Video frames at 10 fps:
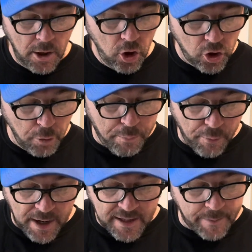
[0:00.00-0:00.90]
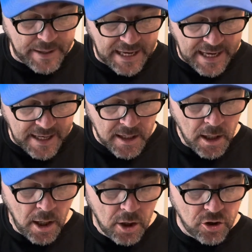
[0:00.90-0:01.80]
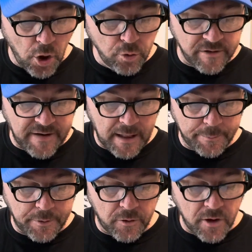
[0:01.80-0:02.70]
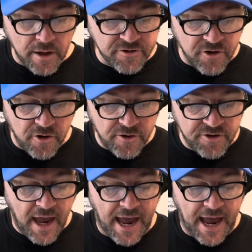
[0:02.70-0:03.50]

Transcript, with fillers: You bring them in, don't develop your youngsters,